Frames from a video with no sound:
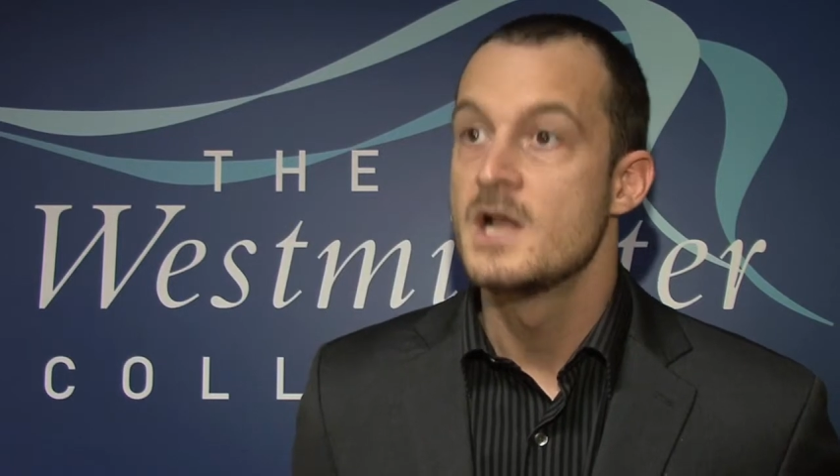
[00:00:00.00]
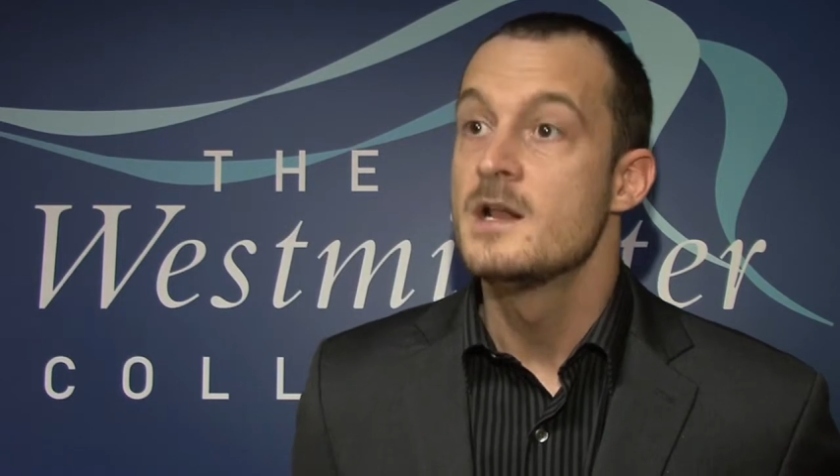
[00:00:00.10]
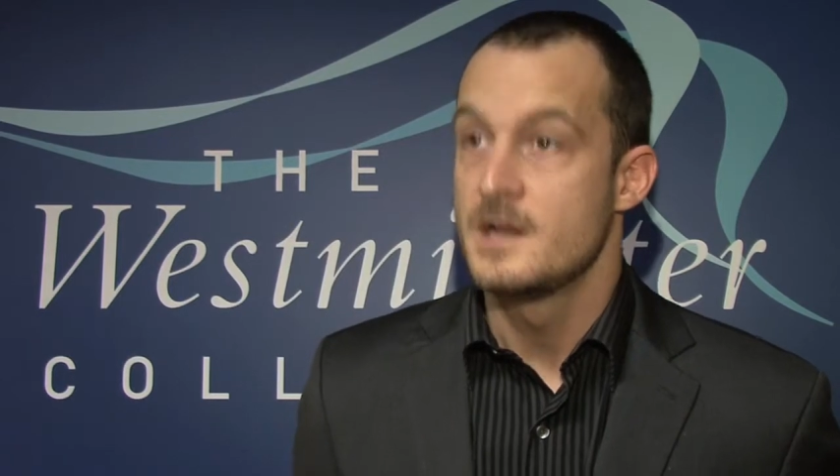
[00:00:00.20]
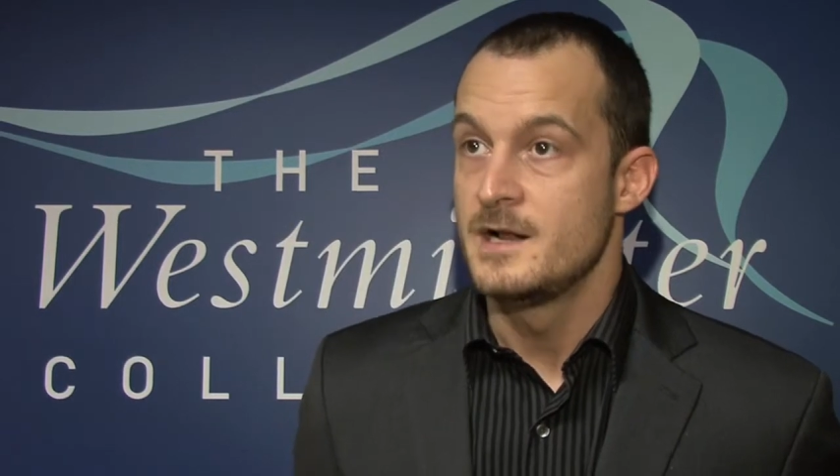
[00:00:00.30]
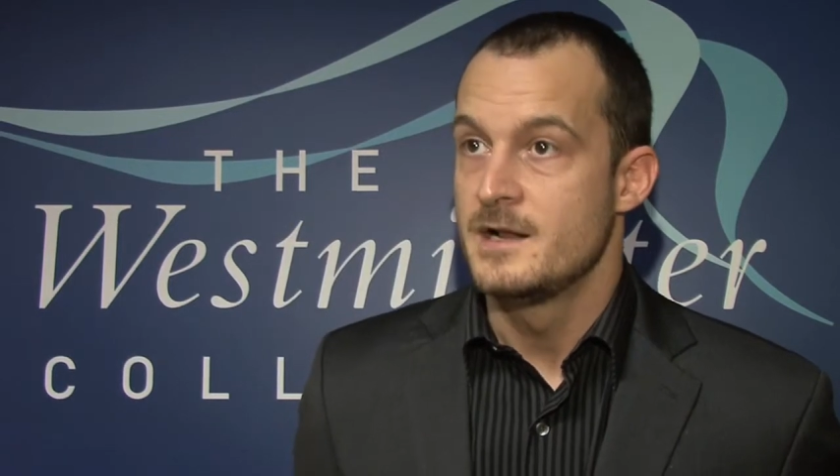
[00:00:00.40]

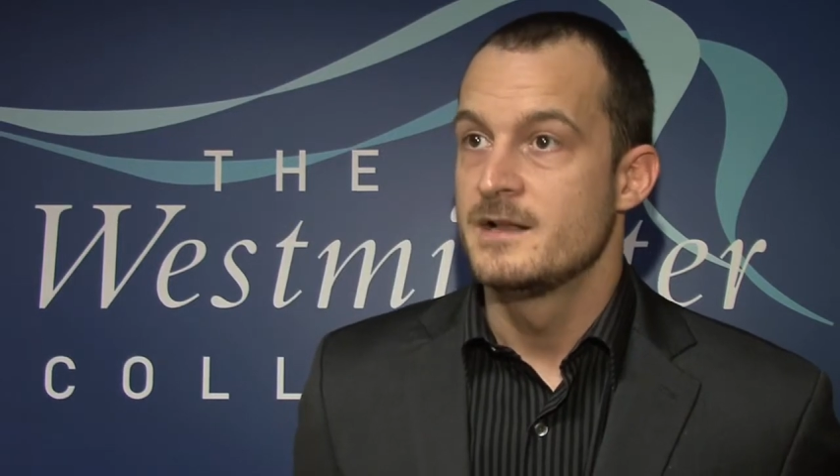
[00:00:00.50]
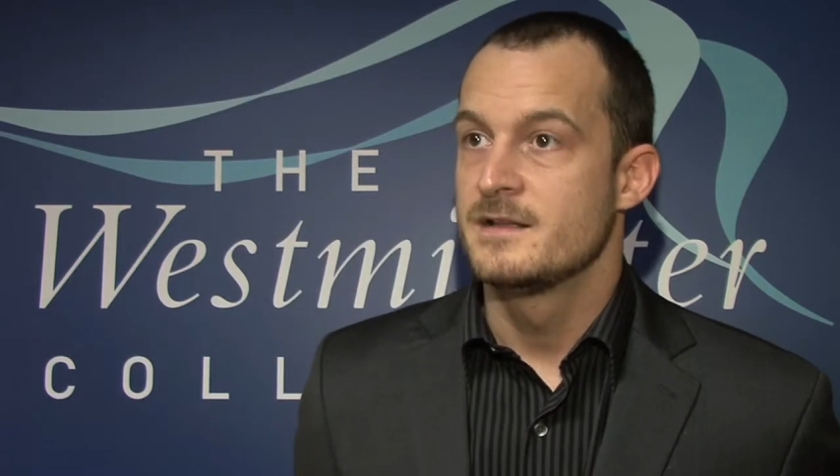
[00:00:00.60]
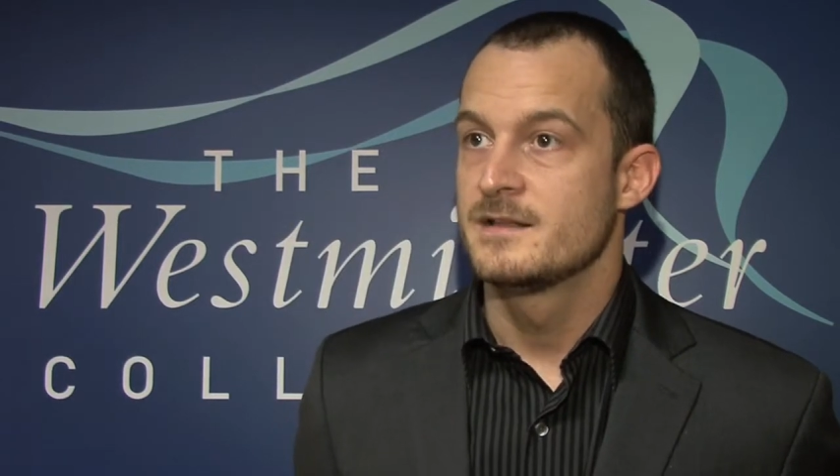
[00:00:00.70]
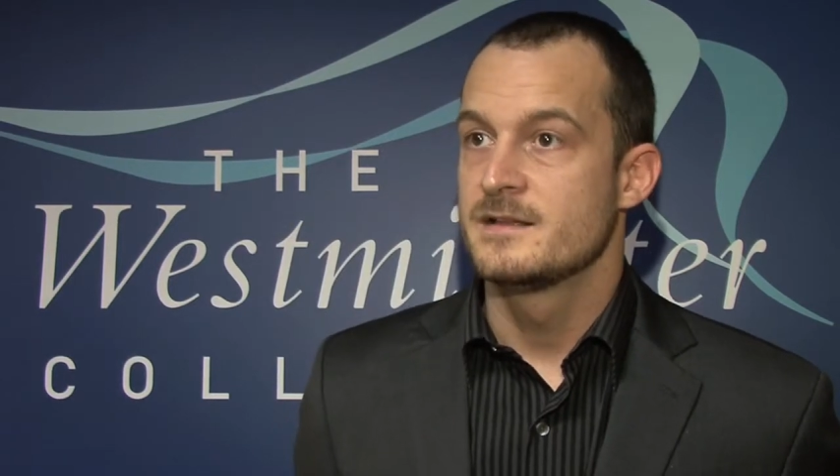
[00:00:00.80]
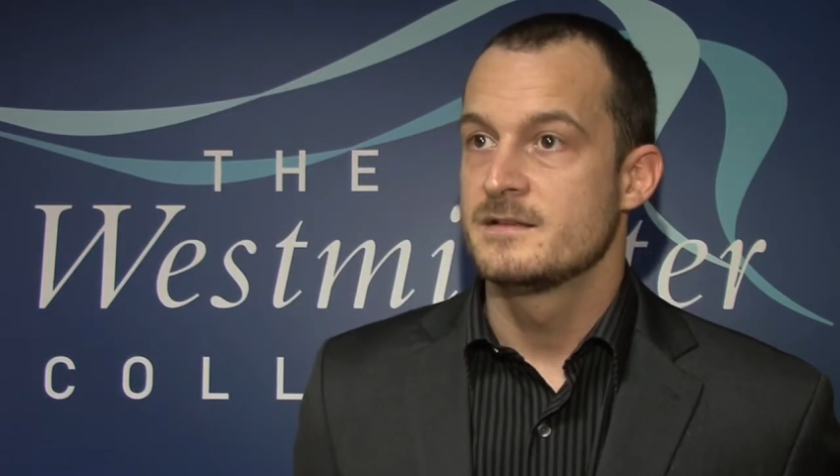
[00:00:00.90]
busts,
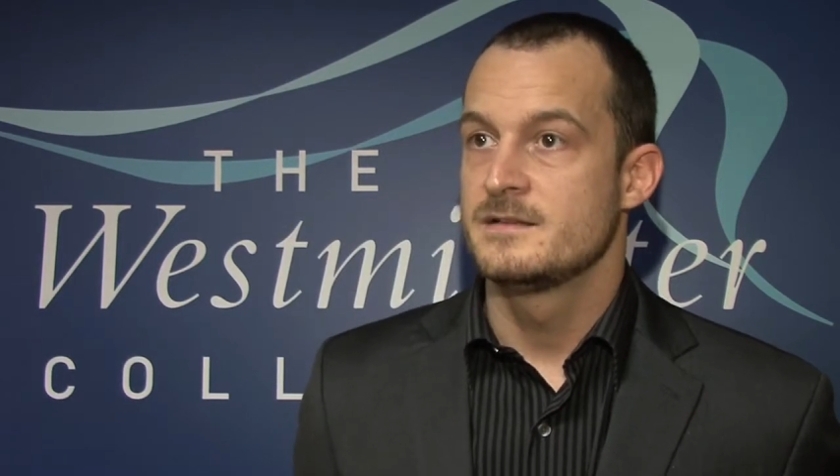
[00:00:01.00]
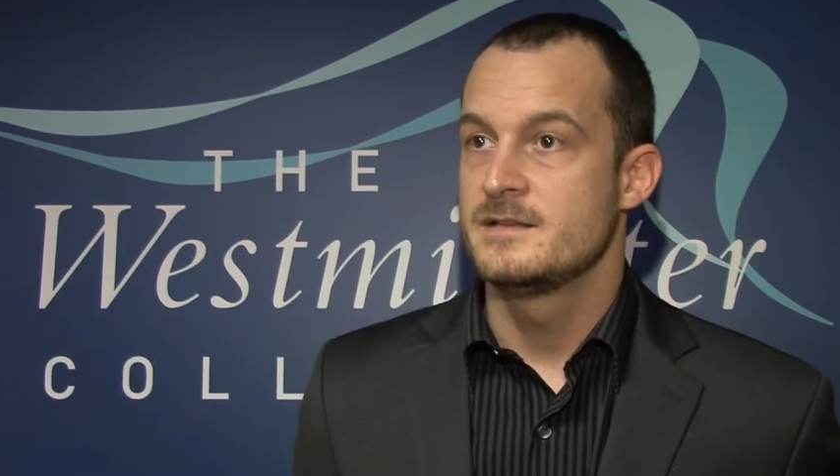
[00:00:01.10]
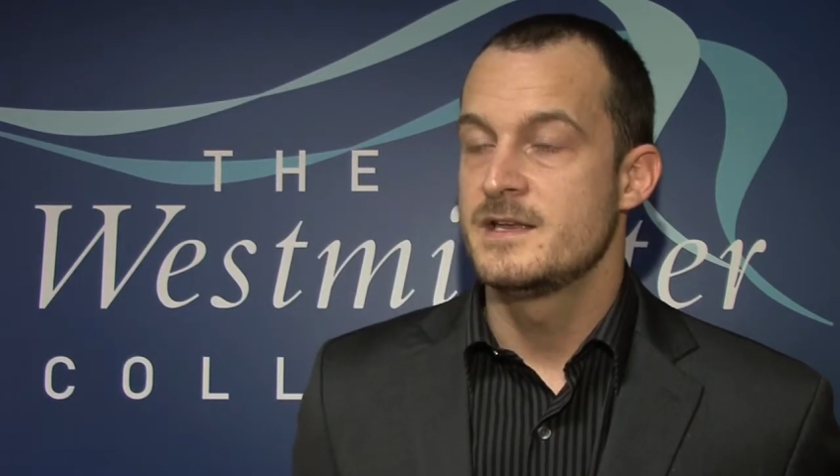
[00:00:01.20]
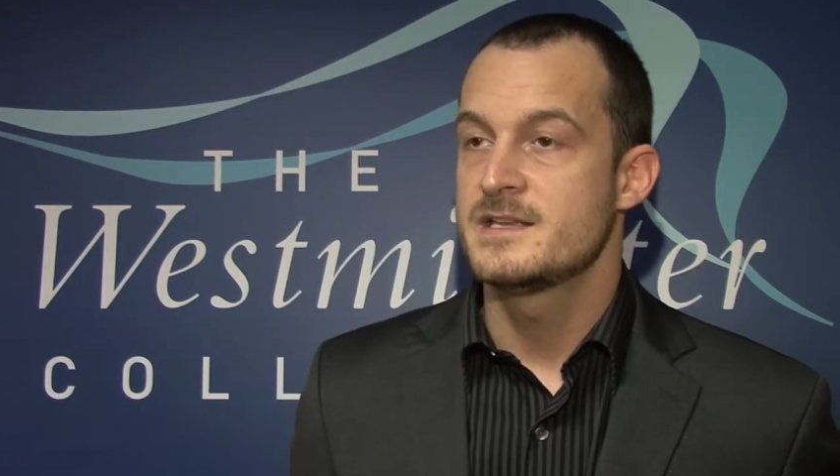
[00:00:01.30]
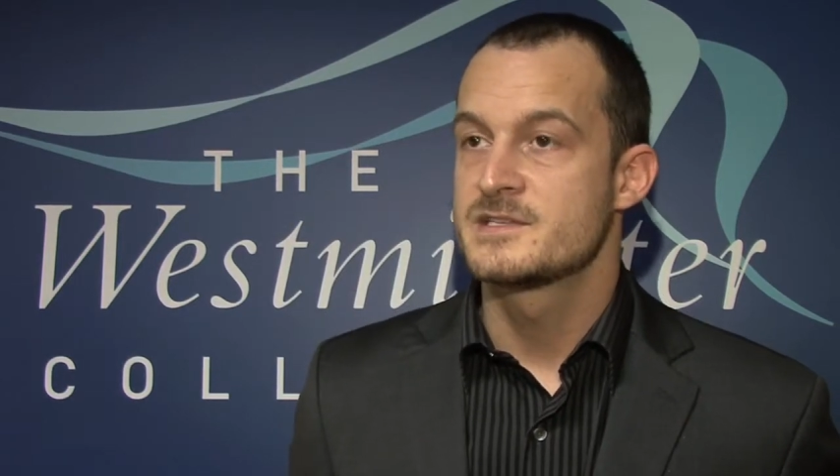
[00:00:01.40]

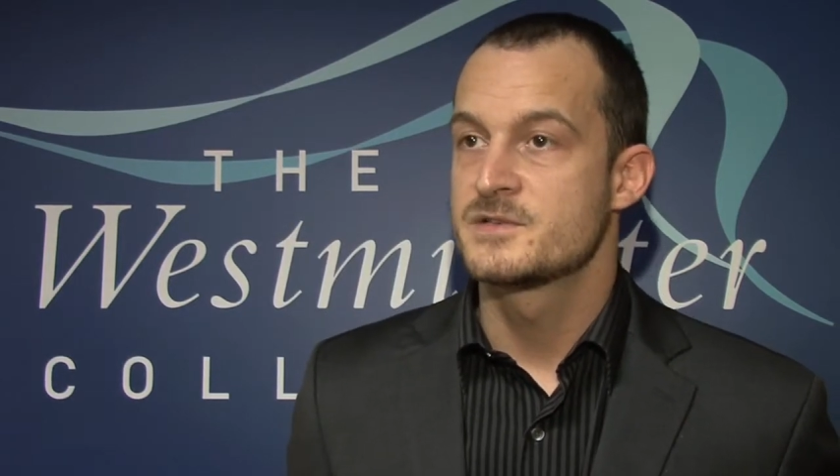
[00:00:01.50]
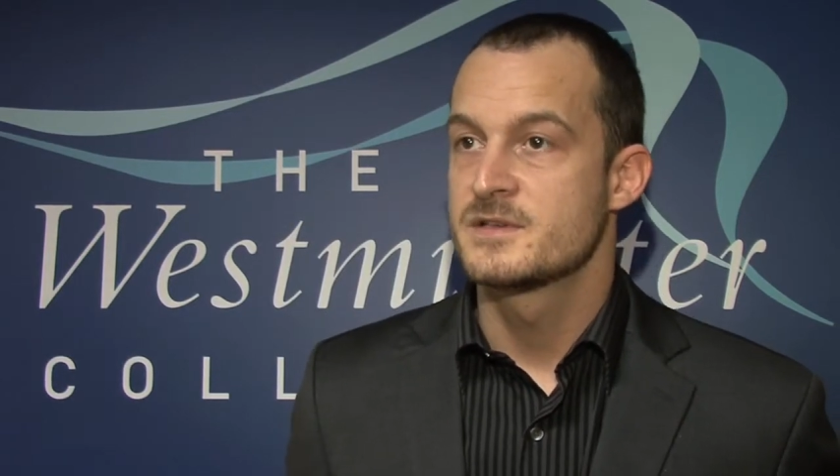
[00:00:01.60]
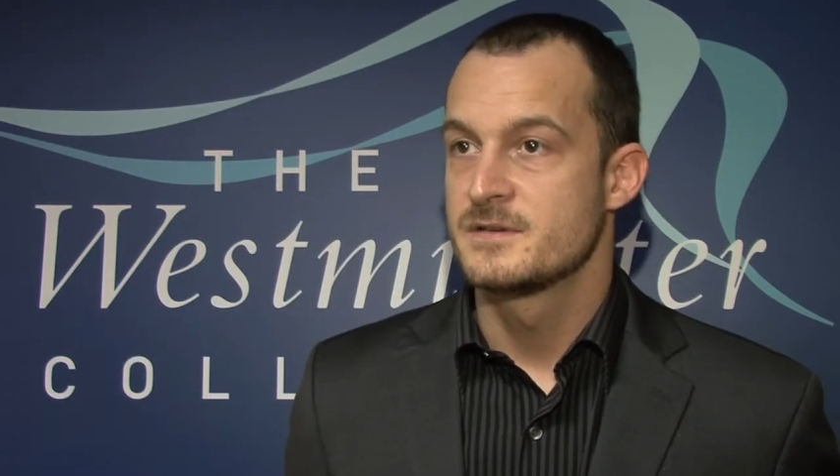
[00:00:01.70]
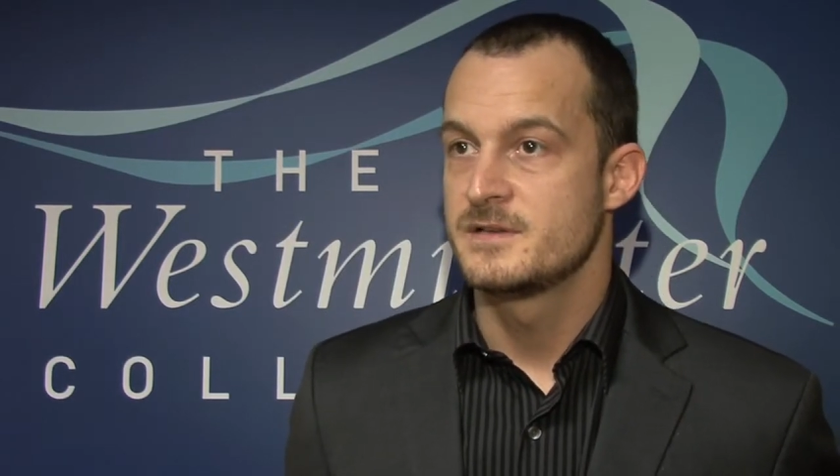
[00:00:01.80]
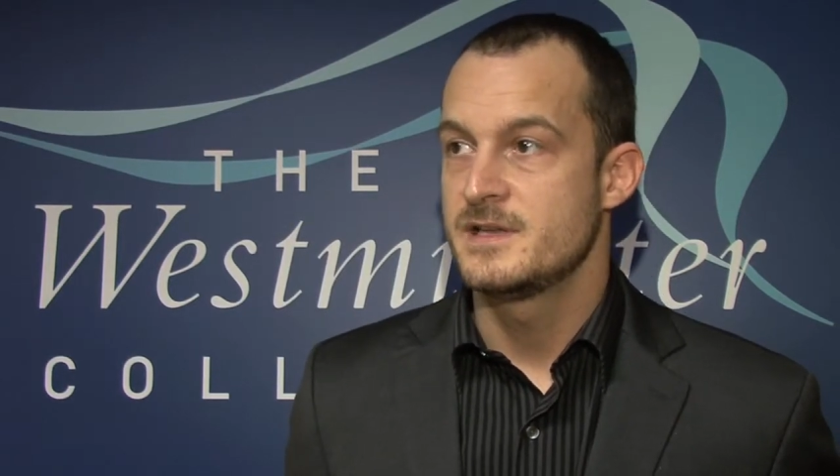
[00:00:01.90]
paintings, that sort of
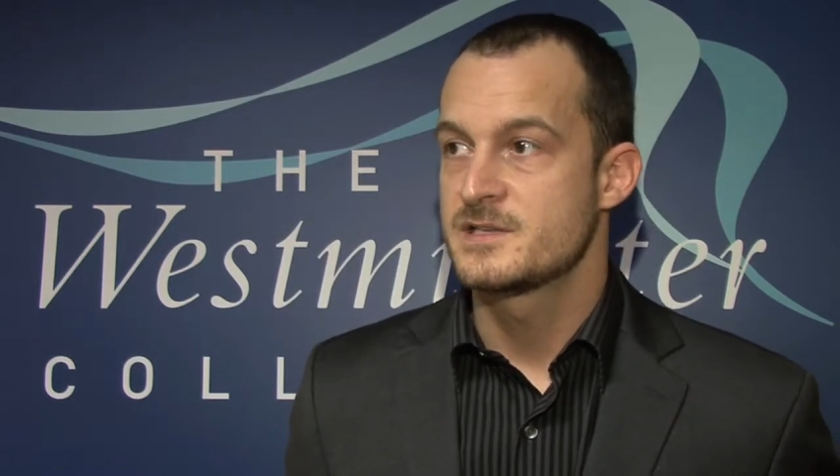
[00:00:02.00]
thing?